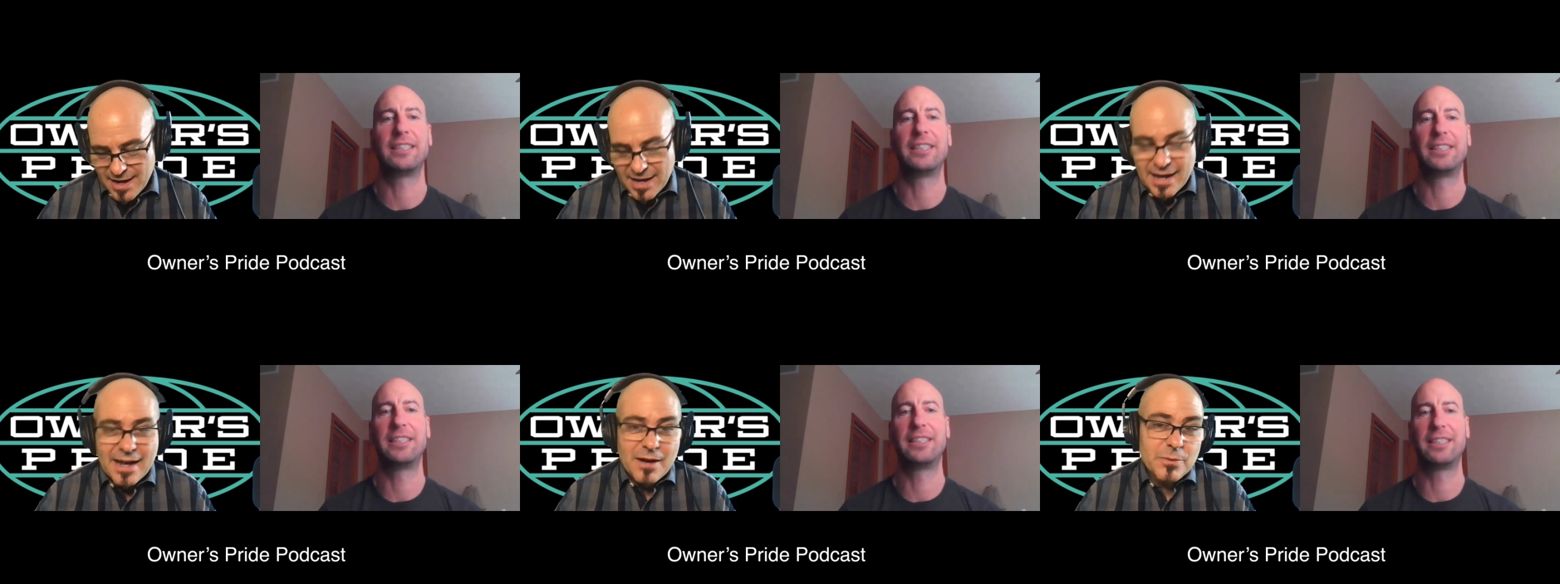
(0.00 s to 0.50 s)

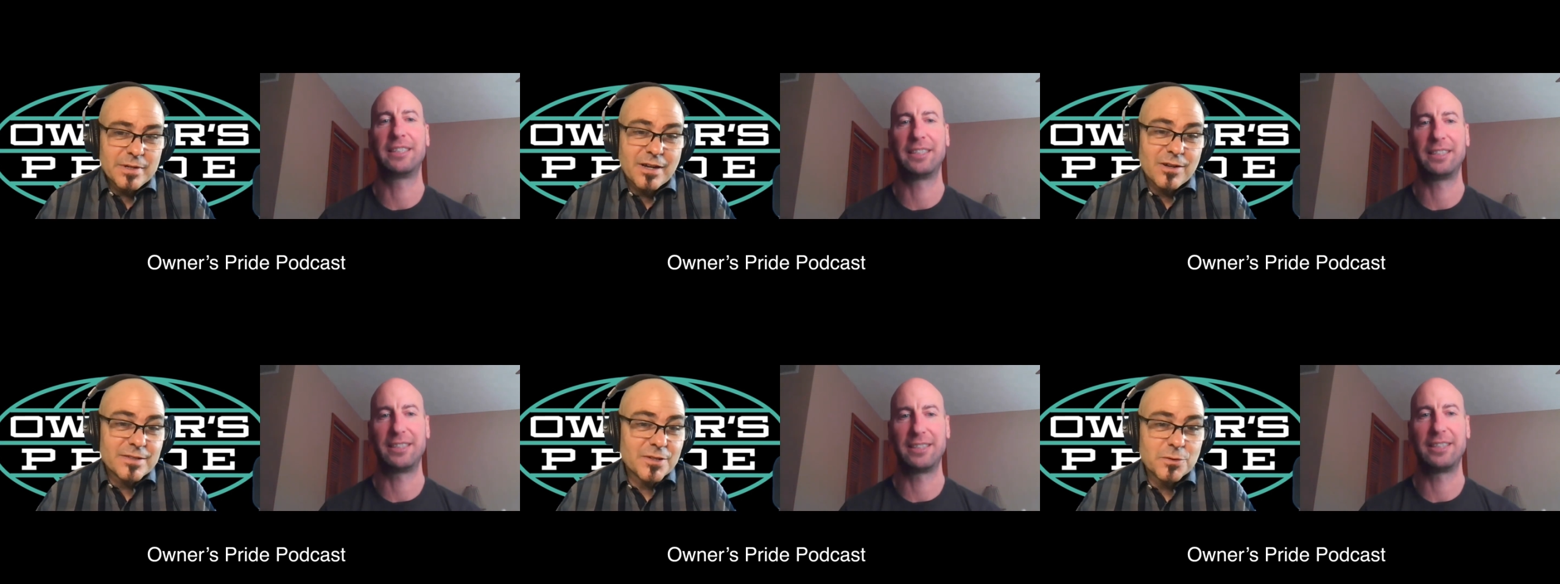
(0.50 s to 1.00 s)
Speaker 1: I would
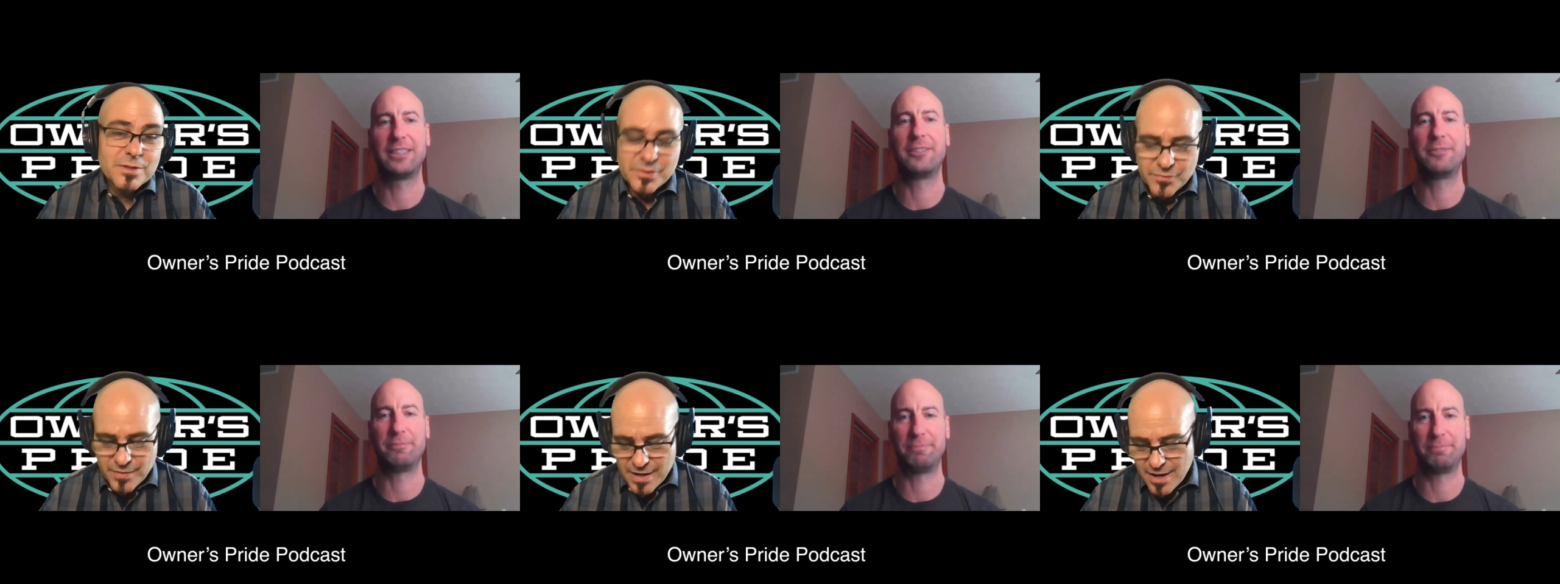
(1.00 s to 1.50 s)
call
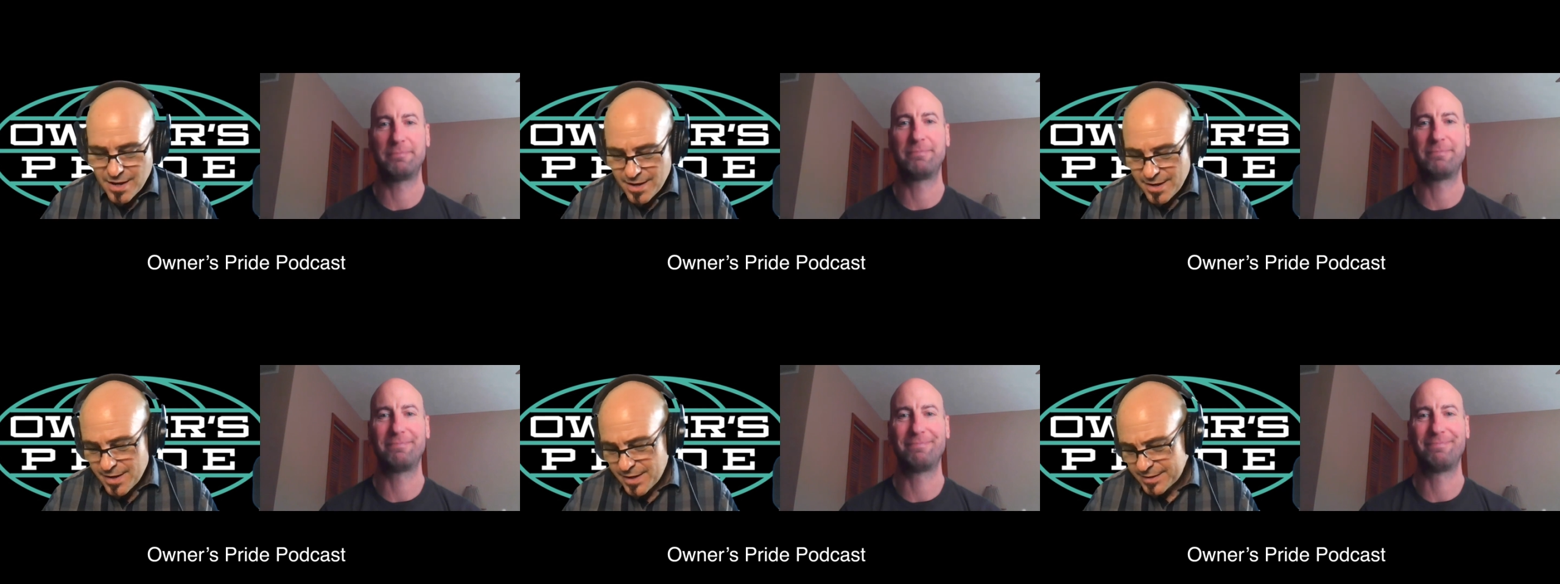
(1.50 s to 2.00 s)
Tony's
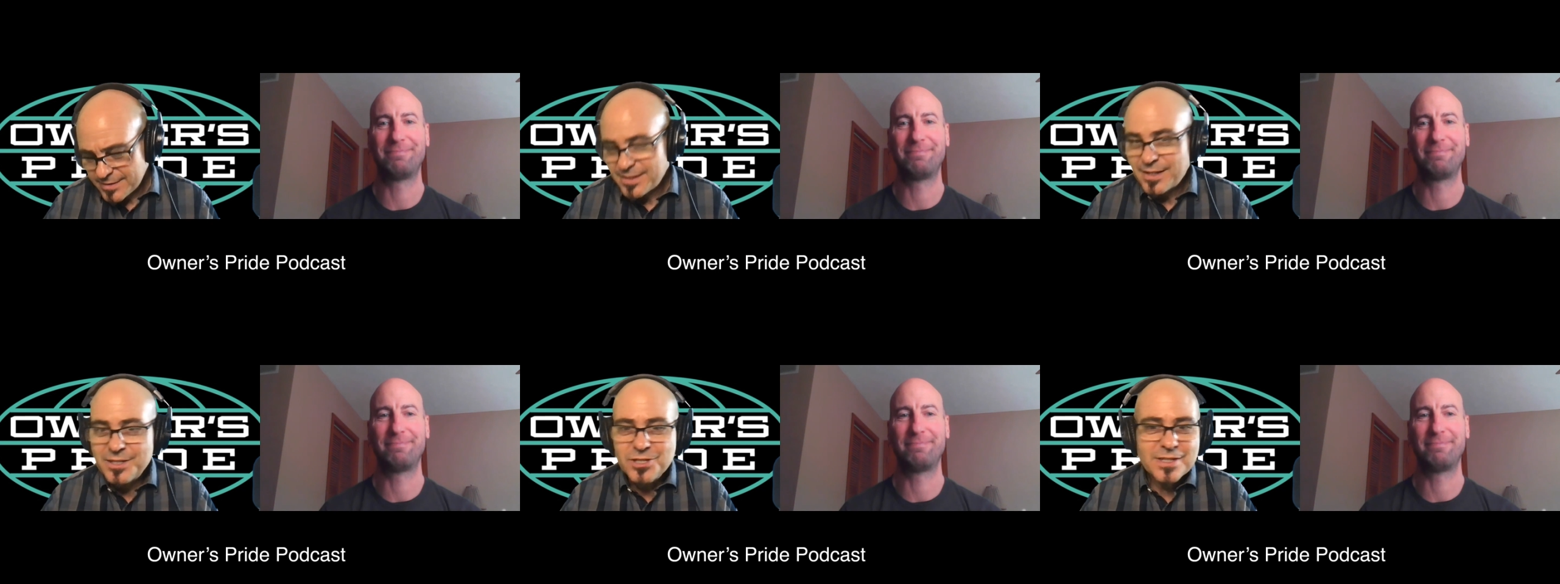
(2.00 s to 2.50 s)
Fine
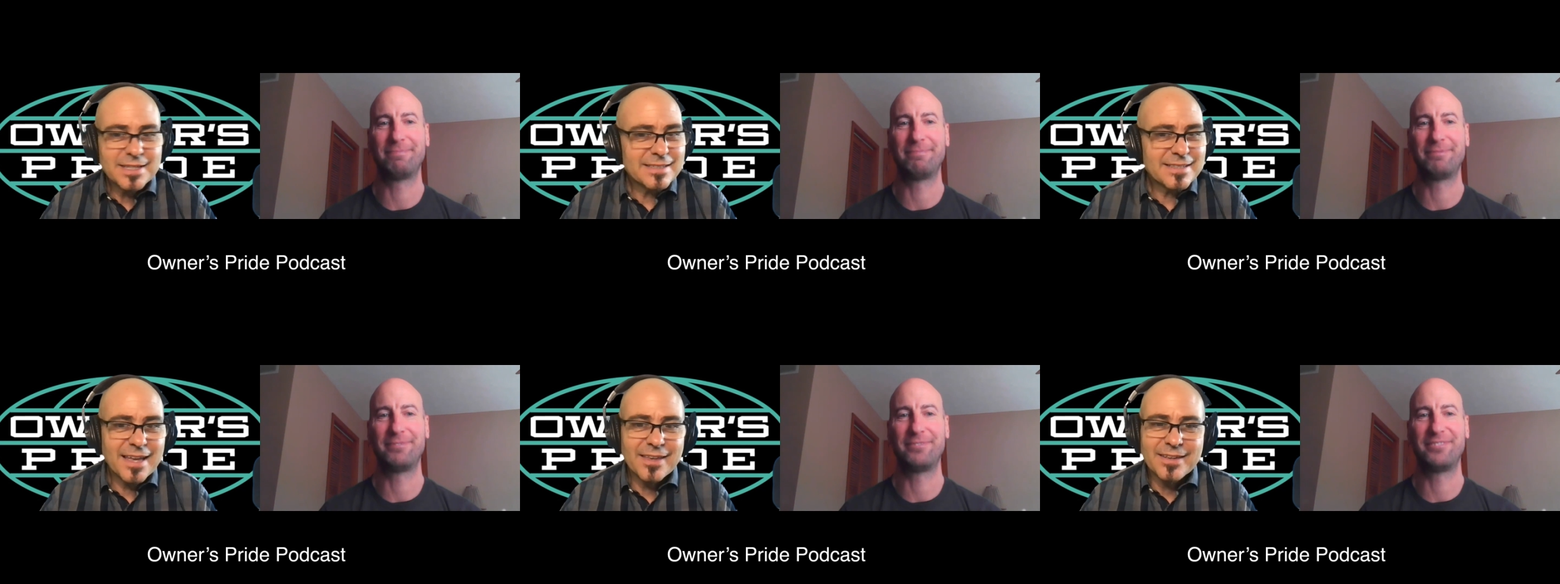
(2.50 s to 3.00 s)
Touch
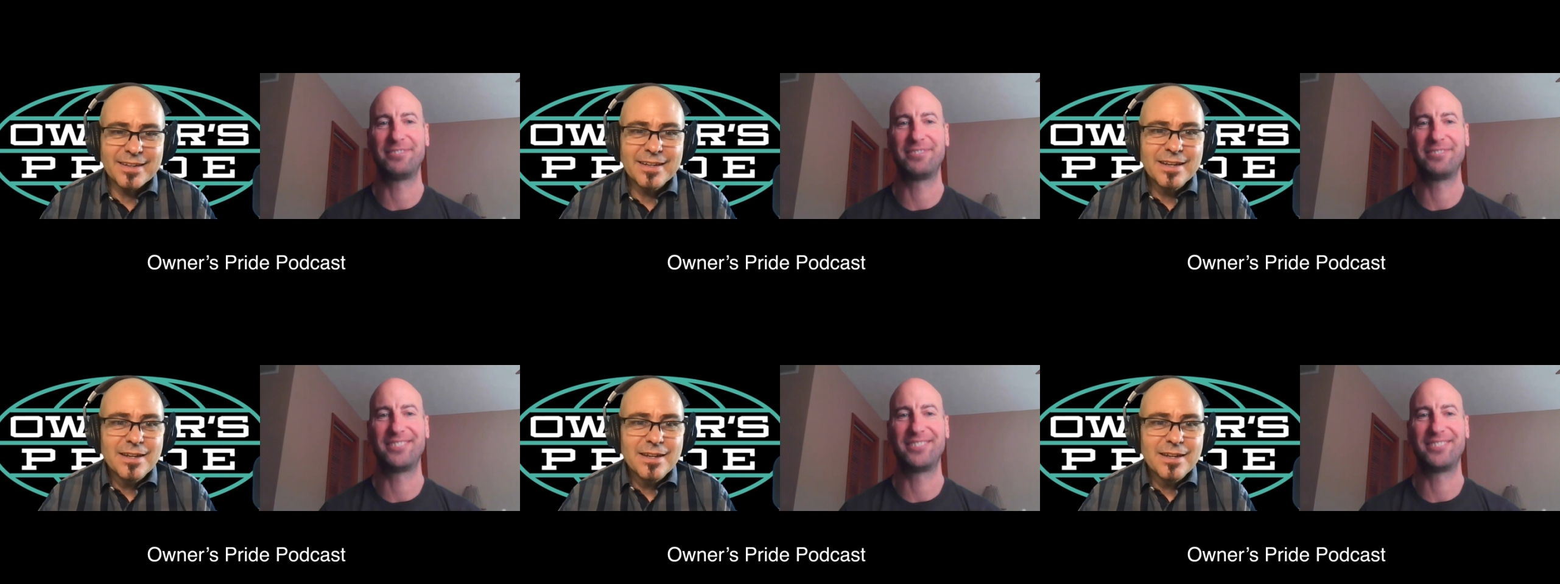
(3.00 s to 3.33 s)
Detailing.